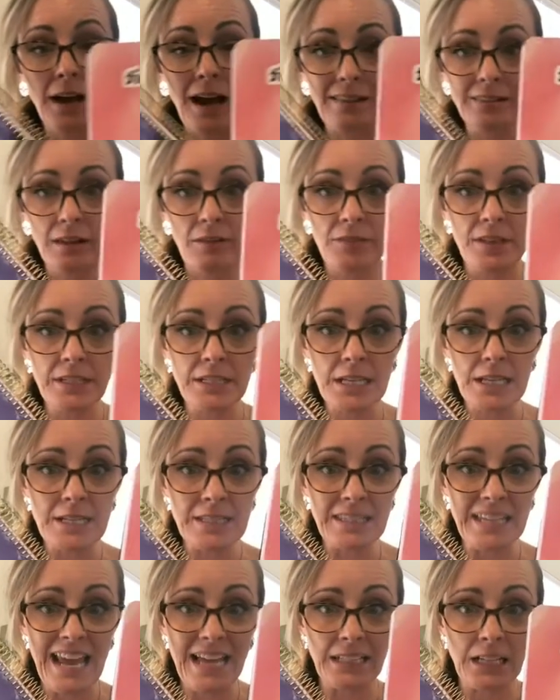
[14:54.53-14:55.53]
I love the
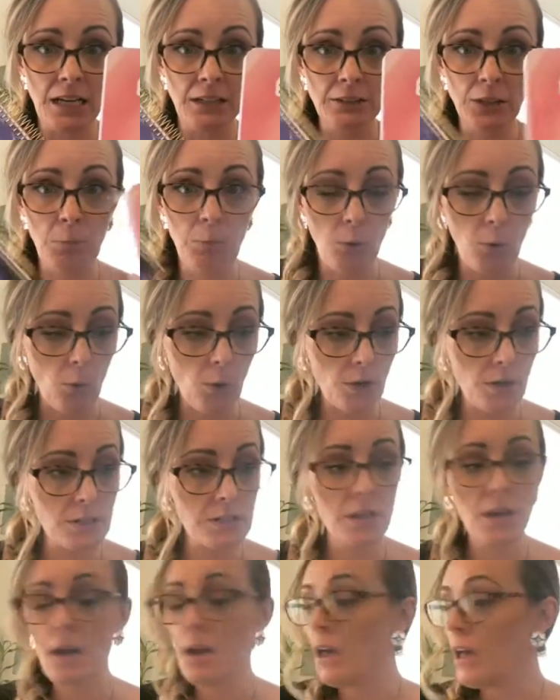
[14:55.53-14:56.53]
Danielle Laporte short,